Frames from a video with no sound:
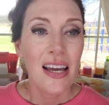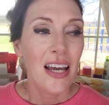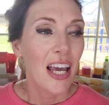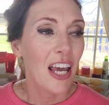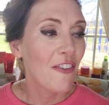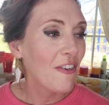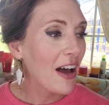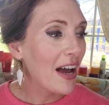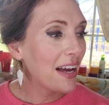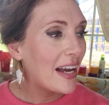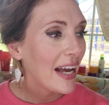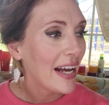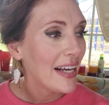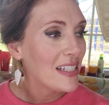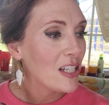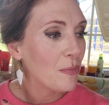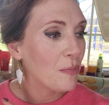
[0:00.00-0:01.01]
If I
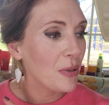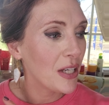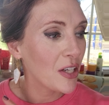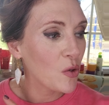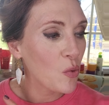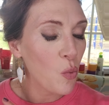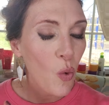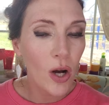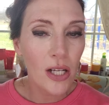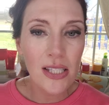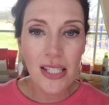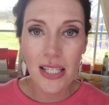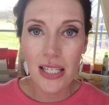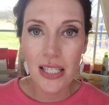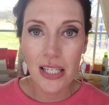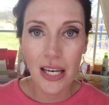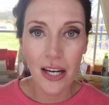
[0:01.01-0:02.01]
had to pick one
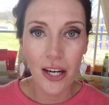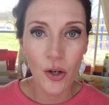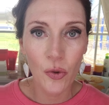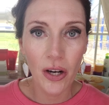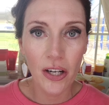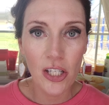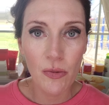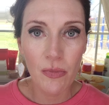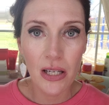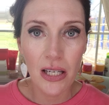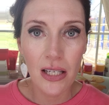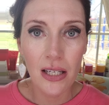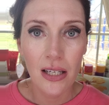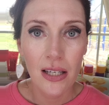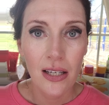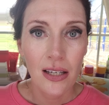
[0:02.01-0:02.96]
skincare regimen,